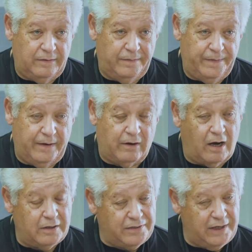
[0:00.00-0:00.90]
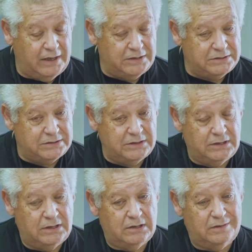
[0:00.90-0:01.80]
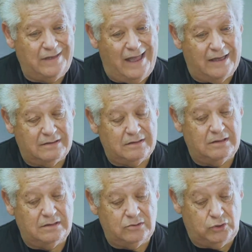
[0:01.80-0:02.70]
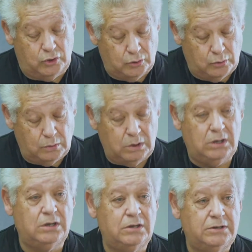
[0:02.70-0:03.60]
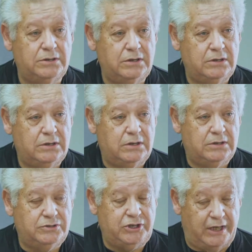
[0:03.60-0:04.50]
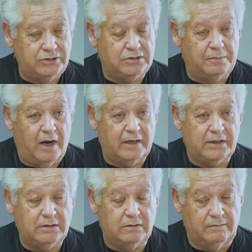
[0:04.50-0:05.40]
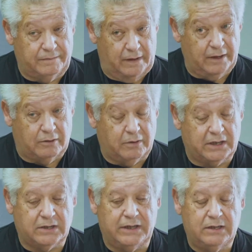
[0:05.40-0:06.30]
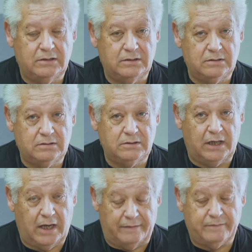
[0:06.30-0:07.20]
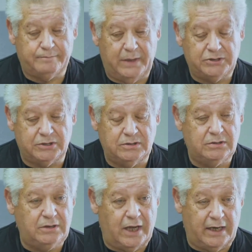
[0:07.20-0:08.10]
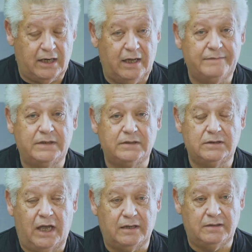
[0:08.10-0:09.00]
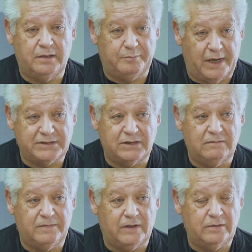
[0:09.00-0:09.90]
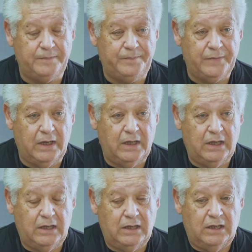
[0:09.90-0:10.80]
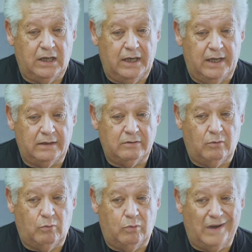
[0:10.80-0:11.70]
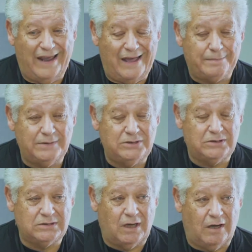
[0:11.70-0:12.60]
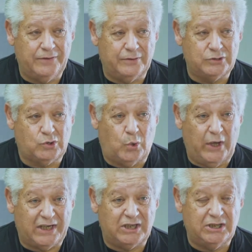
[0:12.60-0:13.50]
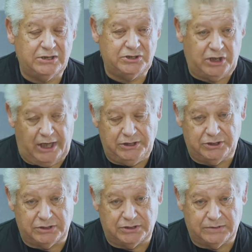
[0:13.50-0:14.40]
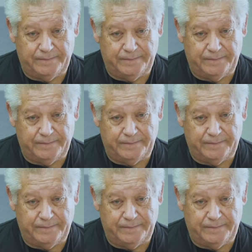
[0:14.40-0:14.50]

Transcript: There are things that do change the market very quickly. And I've mentioned 9/11 and the Brexit vote. And what happens on those quick changes,